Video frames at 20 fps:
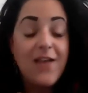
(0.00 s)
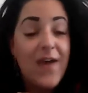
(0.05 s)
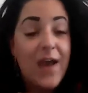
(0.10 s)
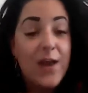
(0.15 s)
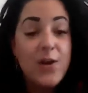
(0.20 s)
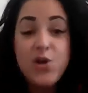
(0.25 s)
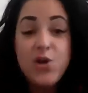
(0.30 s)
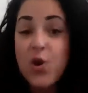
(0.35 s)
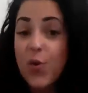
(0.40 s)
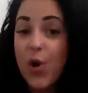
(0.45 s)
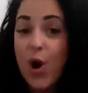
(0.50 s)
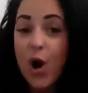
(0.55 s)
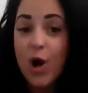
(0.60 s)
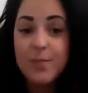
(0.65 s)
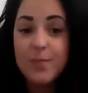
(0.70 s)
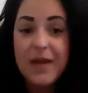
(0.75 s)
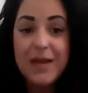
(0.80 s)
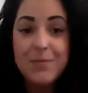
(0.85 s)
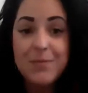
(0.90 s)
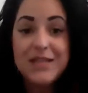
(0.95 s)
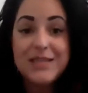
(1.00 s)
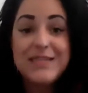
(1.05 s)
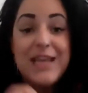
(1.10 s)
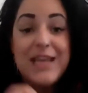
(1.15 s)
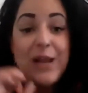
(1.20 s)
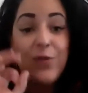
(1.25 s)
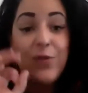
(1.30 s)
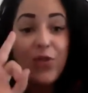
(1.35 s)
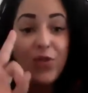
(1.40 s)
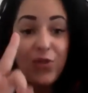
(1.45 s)
had no car payments
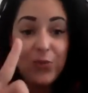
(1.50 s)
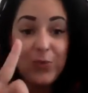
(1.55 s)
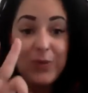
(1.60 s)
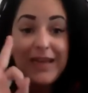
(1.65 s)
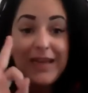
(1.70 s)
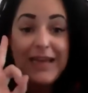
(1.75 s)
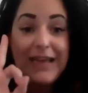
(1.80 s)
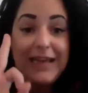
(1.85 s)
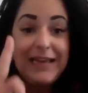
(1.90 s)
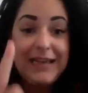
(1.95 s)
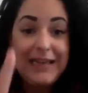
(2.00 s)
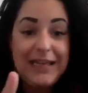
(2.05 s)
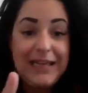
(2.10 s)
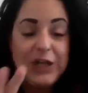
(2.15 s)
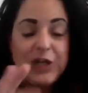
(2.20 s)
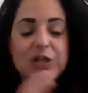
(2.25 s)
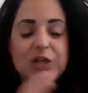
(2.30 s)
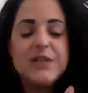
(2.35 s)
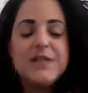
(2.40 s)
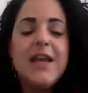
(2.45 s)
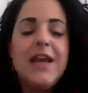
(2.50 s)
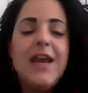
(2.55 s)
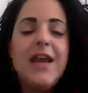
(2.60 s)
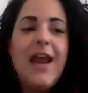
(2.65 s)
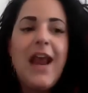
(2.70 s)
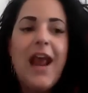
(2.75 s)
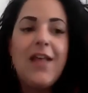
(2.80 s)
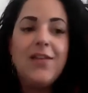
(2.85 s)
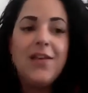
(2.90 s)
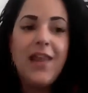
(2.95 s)
in 3 years.
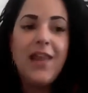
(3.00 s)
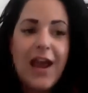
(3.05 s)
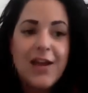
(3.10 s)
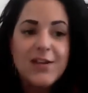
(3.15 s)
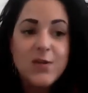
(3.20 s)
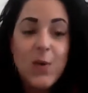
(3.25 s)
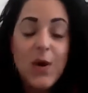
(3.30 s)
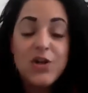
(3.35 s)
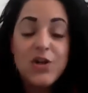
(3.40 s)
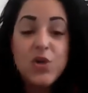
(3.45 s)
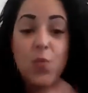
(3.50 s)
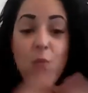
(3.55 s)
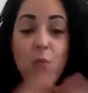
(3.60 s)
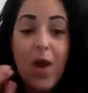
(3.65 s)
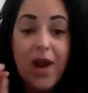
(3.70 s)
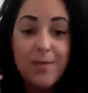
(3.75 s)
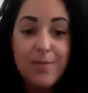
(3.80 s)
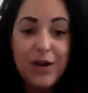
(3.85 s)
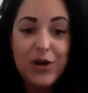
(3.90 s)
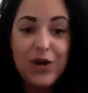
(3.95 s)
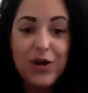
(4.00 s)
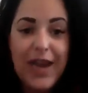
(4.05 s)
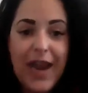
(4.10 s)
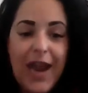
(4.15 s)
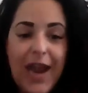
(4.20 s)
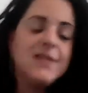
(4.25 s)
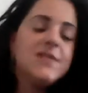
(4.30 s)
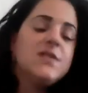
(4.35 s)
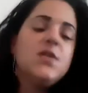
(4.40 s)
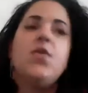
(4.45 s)
And the last question, why Mary
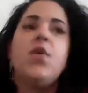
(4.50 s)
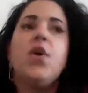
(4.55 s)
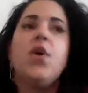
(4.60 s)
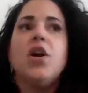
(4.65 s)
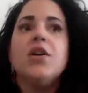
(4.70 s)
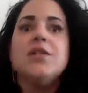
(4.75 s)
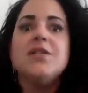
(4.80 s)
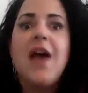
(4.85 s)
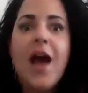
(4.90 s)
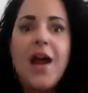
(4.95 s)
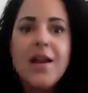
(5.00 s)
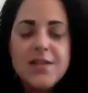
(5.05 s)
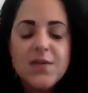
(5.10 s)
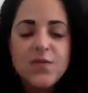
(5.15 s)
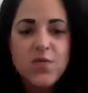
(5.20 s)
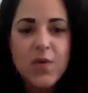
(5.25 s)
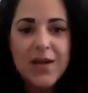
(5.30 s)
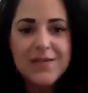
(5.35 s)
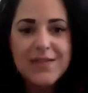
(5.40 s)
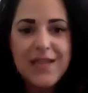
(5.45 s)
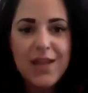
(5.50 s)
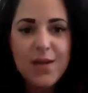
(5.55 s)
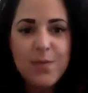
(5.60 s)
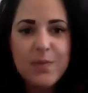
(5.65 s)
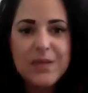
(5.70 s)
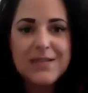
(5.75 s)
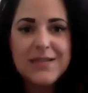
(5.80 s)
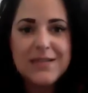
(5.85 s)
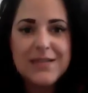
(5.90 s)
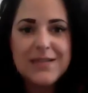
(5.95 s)
Kay? So there are tons of direct selling
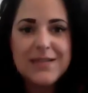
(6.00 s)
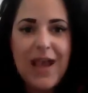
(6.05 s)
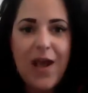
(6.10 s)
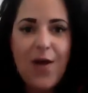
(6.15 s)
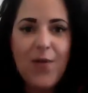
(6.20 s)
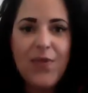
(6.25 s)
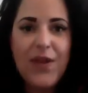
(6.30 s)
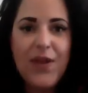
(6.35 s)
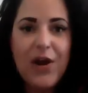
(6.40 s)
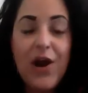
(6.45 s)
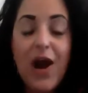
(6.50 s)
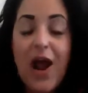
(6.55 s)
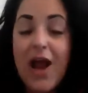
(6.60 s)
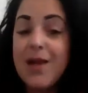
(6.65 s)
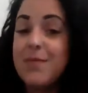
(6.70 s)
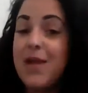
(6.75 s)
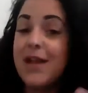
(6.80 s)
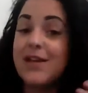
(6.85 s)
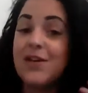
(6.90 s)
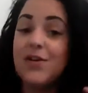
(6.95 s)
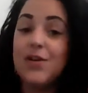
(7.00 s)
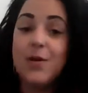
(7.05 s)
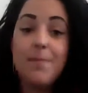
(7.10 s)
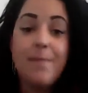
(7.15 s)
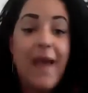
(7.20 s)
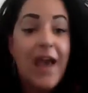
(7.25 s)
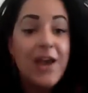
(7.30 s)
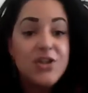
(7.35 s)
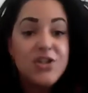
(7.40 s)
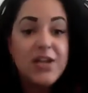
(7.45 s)
businesses out there. I'm not here to
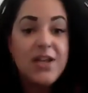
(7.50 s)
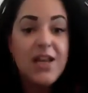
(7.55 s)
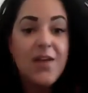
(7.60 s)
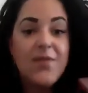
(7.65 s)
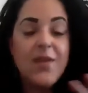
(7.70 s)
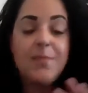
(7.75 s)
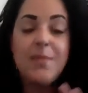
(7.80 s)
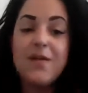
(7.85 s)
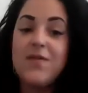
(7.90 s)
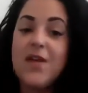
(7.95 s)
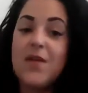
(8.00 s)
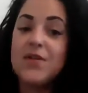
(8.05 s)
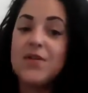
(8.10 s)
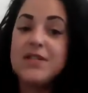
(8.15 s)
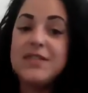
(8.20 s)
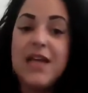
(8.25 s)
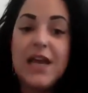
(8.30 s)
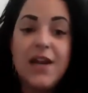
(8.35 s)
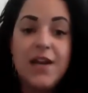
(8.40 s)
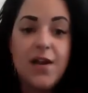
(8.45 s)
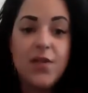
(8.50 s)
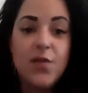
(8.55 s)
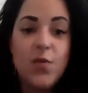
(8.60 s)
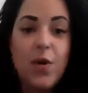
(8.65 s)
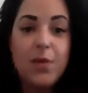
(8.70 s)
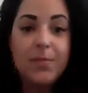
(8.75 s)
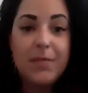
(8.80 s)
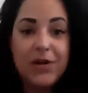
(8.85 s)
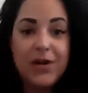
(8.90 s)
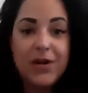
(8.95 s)
bash any of them. I've never done another
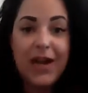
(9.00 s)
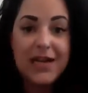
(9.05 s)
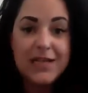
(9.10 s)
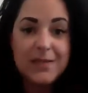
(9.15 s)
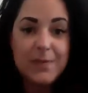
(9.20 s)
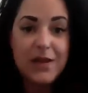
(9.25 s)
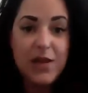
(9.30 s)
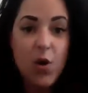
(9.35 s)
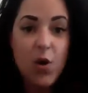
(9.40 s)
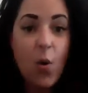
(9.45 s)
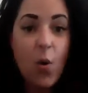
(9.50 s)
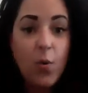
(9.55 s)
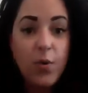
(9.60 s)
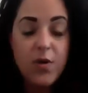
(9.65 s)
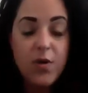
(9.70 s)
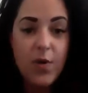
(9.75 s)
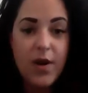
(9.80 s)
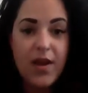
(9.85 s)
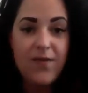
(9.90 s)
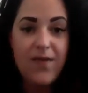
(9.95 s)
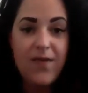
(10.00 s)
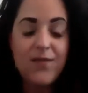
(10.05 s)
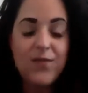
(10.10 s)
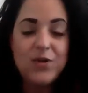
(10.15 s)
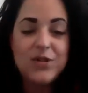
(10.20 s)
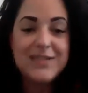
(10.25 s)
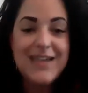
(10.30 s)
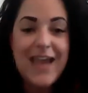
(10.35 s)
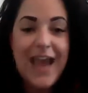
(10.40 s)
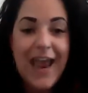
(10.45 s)
one. Mary Kay's been the only one I've
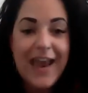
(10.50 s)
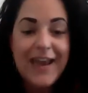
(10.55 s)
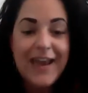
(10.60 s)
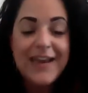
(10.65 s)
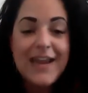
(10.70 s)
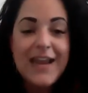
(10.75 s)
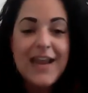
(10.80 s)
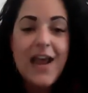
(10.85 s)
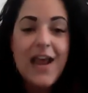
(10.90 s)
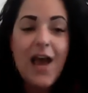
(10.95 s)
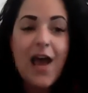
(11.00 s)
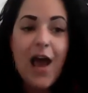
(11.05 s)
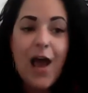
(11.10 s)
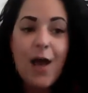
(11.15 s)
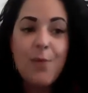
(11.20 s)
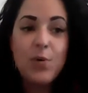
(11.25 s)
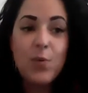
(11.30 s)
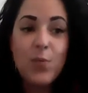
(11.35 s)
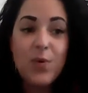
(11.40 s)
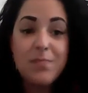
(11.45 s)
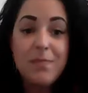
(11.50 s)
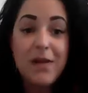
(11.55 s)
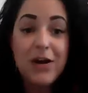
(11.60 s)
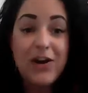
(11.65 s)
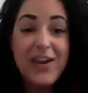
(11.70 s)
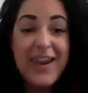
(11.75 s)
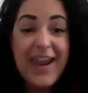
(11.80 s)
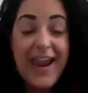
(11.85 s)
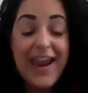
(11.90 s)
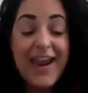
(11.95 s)
ever done. But with
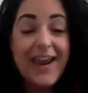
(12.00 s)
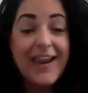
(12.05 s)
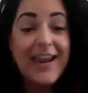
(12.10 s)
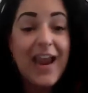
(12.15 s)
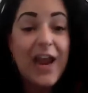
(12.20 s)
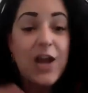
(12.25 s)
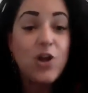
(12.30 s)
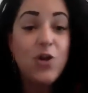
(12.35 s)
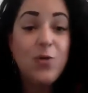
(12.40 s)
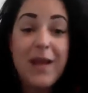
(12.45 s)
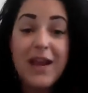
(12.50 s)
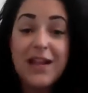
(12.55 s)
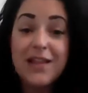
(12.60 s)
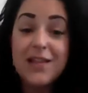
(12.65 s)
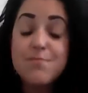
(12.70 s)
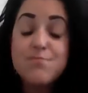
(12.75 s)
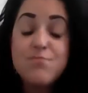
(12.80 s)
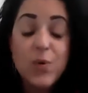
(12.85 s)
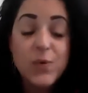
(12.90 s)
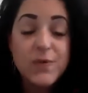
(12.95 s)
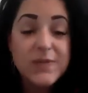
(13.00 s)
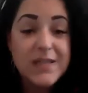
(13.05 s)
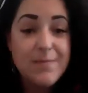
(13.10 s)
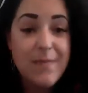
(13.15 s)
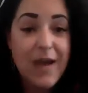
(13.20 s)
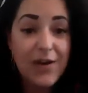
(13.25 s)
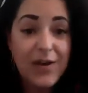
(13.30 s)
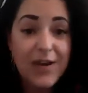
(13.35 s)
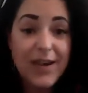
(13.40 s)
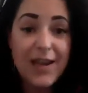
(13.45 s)
Mary Kay, again, you make the most
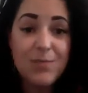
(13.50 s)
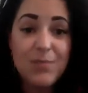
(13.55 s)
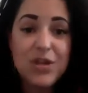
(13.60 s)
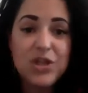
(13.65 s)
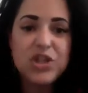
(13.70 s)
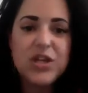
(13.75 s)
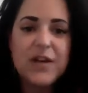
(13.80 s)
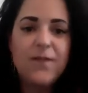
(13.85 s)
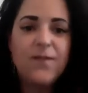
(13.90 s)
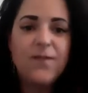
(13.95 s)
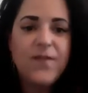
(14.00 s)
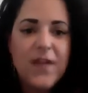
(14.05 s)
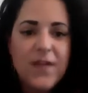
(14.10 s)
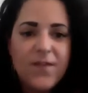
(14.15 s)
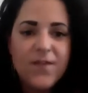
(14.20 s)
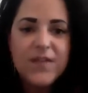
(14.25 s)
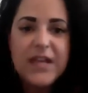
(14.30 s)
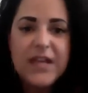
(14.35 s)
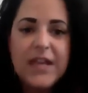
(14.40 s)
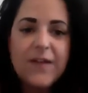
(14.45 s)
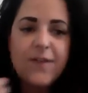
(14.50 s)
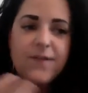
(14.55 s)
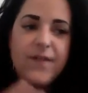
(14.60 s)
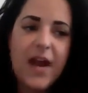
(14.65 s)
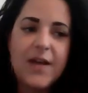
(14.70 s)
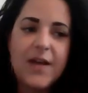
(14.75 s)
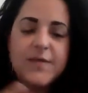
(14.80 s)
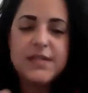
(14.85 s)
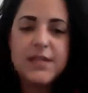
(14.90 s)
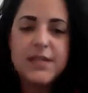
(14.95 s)
amount of commission,
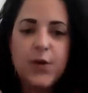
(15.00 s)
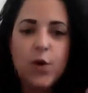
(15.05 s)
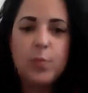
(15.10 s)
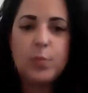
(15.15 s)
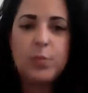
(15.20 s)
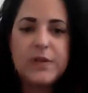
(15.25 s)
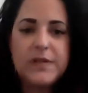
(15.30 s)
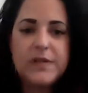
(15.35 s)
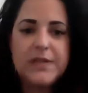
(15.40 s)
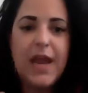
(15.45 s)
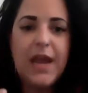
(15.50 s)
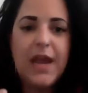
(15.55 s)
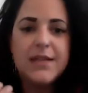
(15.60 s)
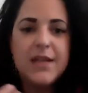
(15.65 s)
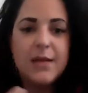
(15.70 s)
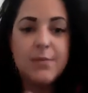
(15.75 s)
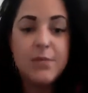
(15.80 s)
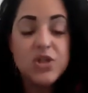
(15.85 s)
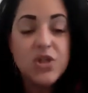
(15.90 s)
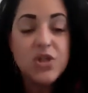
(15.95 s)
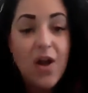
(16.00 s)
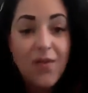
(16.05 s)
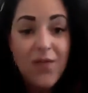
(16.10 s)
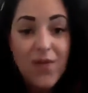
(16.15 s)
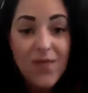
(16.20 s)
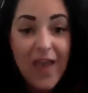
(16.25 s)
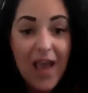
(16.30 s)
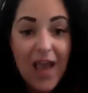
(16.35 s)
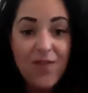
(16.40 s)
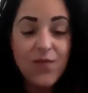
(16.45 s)
50% commission off
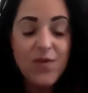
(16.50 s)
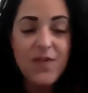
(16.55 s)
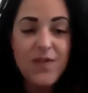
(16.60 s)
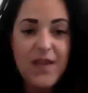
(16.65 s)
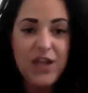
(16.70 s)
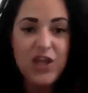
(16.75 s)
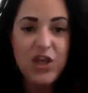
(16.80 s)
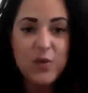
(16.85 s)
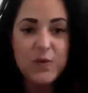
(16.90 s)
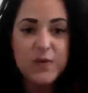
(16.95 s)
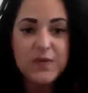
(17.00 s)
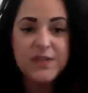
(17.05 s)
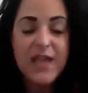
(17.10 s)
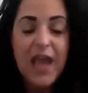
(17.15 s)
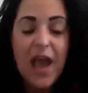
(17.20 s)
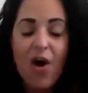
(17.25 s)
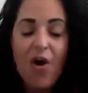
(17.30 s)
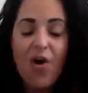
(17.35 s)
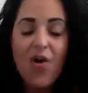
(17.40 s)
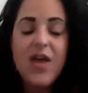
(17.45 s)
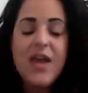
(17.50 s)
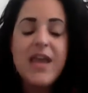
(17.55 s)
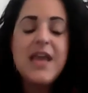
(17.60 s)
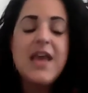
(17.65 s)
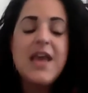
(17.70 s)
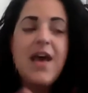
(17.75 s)
of everything you sell.